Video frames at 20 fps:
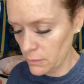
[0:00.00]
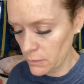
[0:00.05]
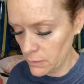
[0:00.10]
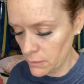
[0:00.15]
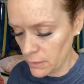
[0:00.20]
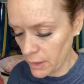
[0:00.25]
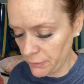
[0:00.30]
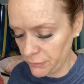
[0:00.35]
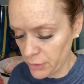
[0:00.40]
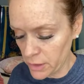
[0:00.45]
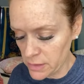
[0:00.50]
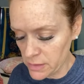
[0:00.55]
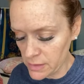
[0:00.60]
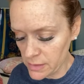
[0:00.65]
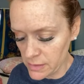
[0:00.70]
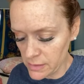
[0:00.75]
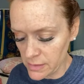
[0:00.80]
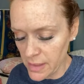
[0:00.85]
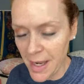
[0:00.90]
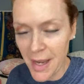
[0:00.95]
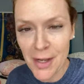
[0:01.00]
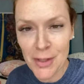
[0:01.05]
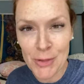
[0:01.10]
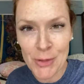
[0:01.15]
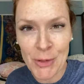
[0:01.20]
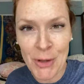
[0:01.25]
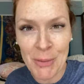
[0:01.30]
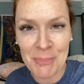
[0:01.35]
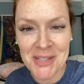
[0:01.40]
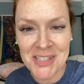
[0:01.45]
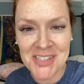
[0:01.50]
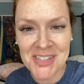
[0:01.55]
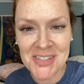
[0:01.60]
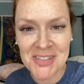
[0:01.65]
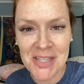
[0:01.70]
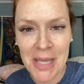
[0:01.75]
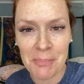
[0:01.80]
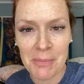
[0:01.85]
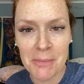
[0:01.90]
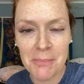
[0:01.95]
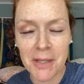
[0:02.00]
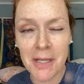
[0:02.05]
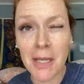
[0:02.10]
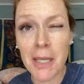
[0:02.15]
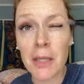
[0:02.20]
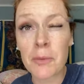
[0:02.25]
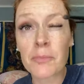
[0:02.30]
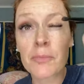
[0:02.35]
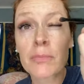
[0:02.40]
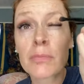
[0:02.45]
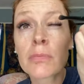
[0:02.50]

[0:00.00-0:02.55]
Hi, friends. Say hey in the comments. Happy Monday.